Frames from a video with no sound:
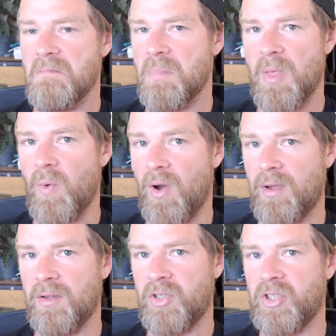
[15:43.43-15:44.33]
What,
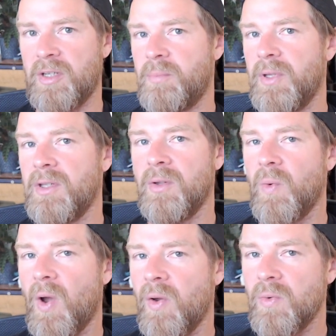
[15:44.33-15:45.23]
a CPU
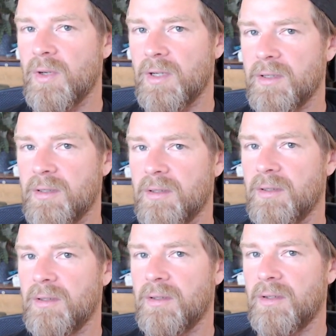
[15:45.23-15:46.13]
only
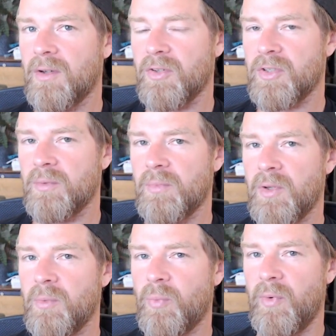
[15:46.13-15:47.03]
custom
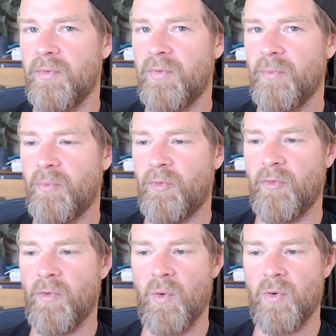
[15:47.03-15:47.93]
loop with
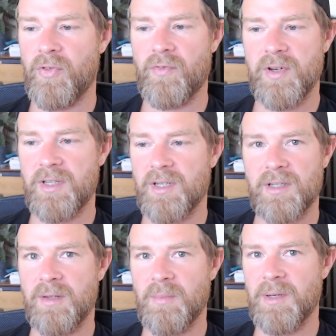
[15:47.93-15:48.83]
4
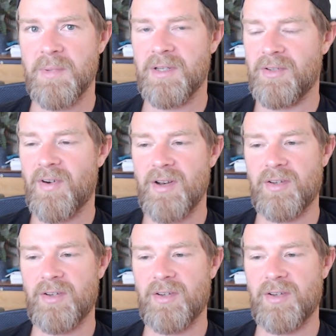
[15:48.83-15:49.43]
360mm rads?